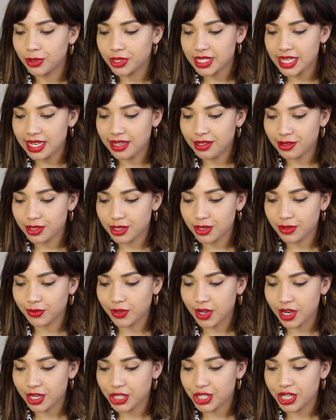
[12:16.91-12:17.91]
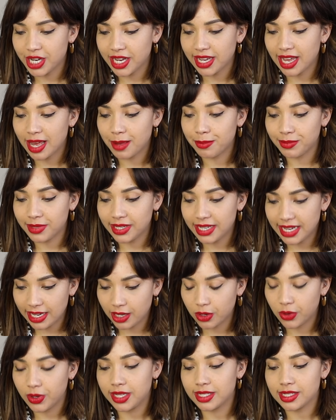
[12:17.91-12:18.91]
Was there lots of gushing and
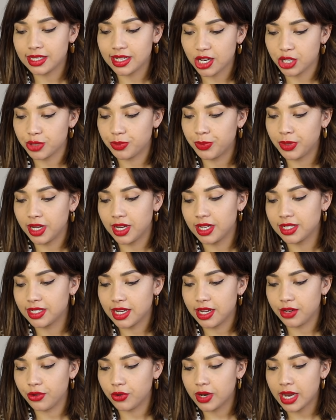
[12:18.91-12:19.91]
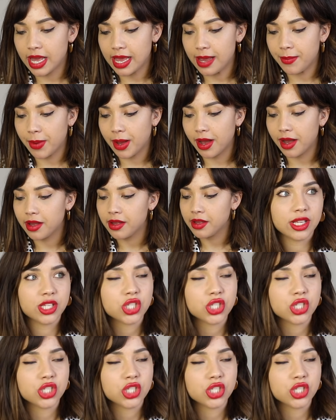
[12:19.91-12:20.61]
liquid slash blood in your labour?